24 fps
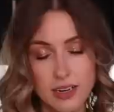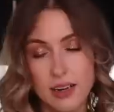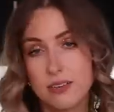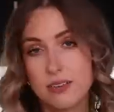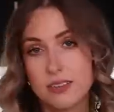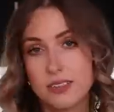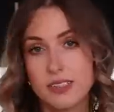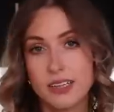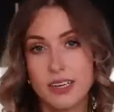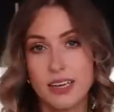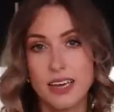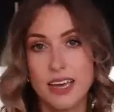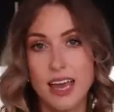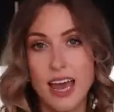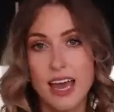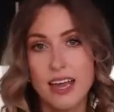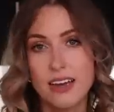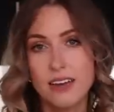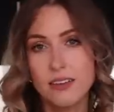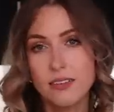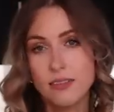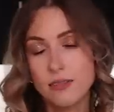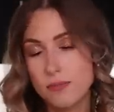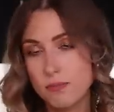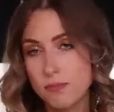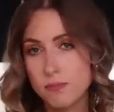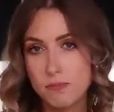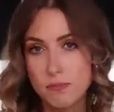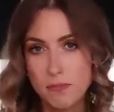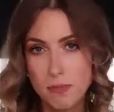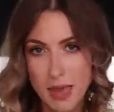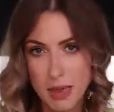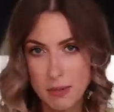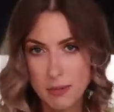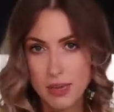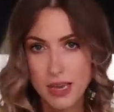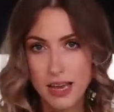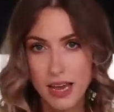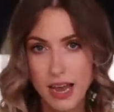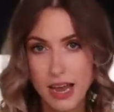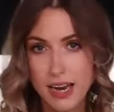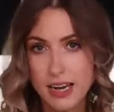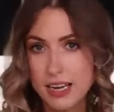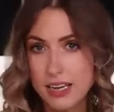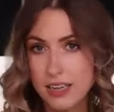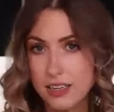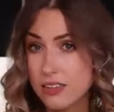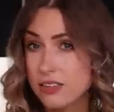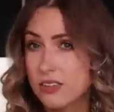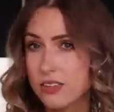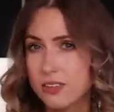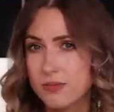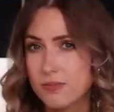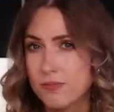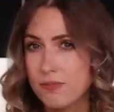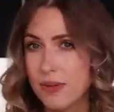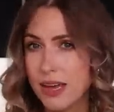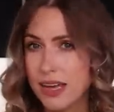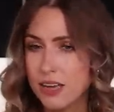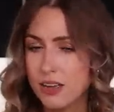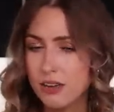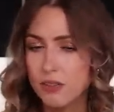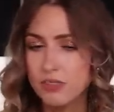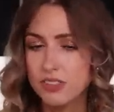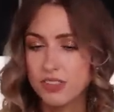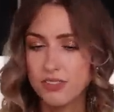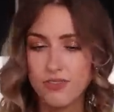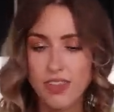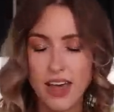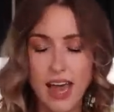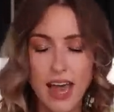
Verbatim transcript: I was like, again, maybe I can make use of